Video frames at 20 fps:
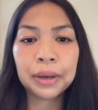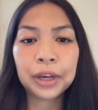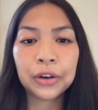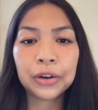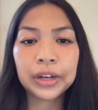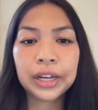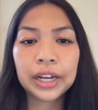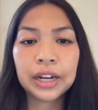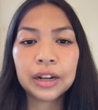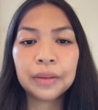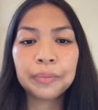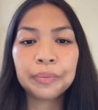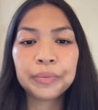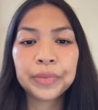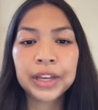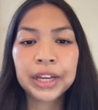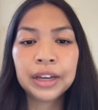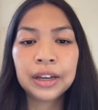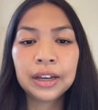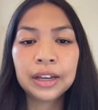period.
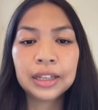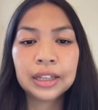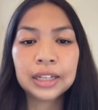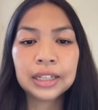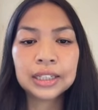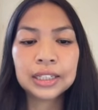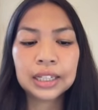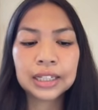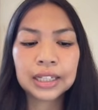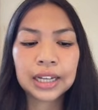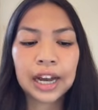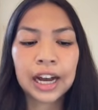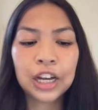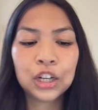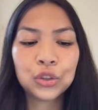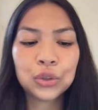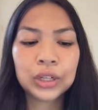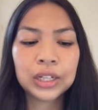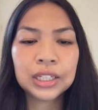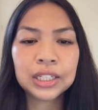This is
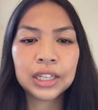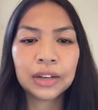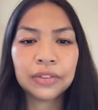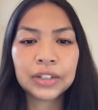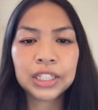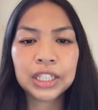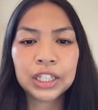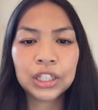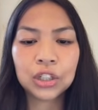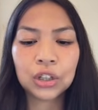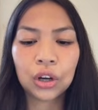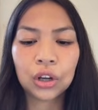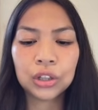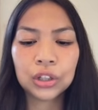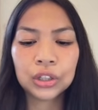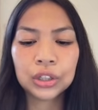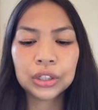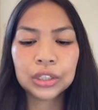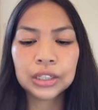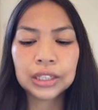
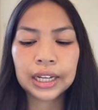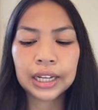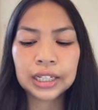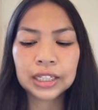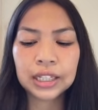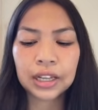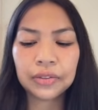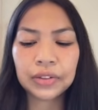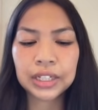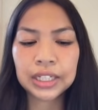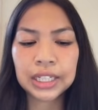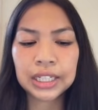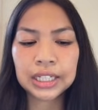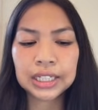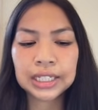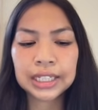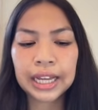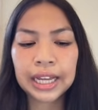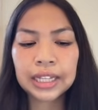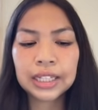
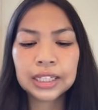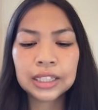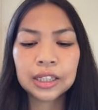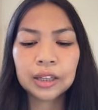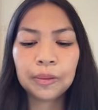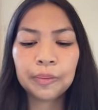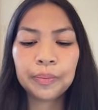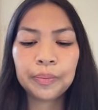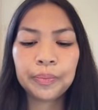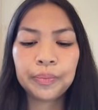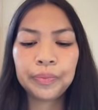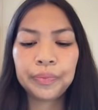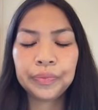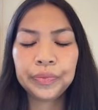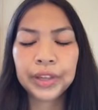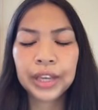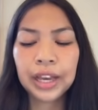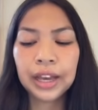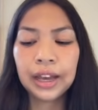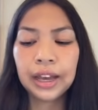$117.17.
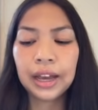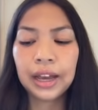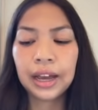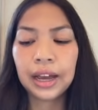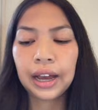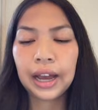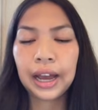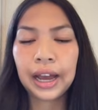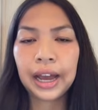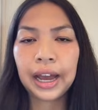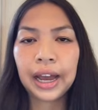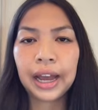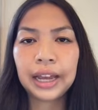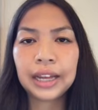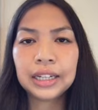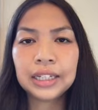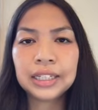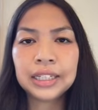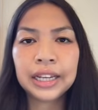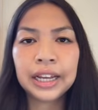
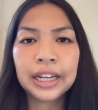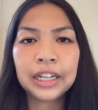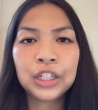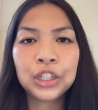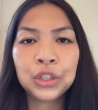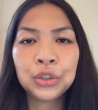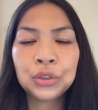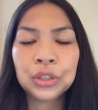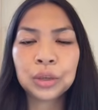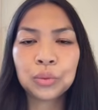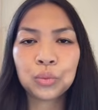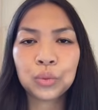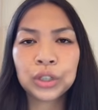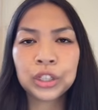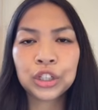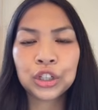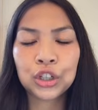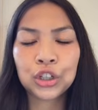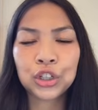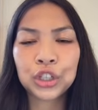I did do some
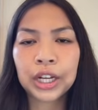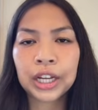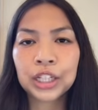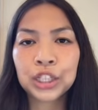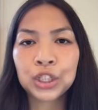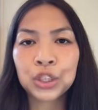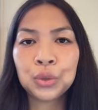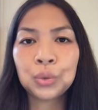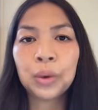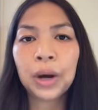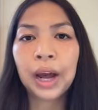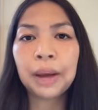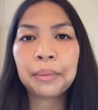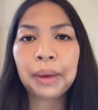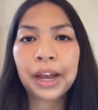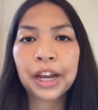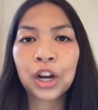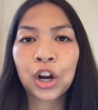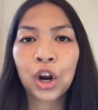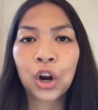research as to why
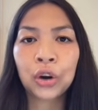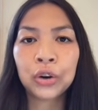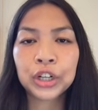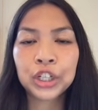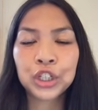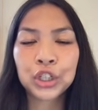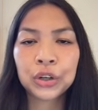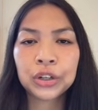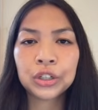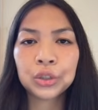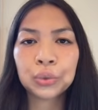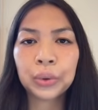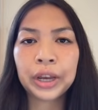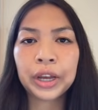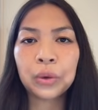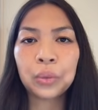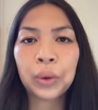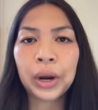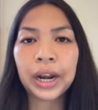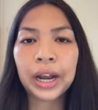my car insurance
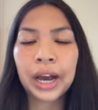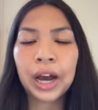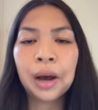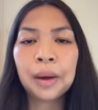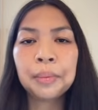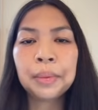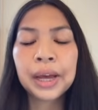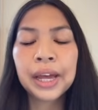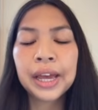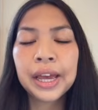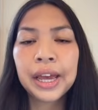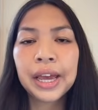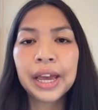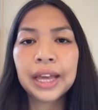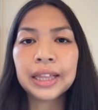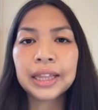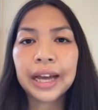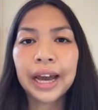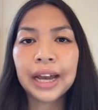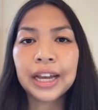rate went up,
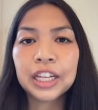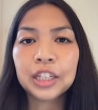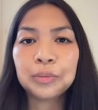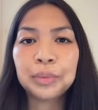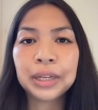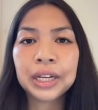and that is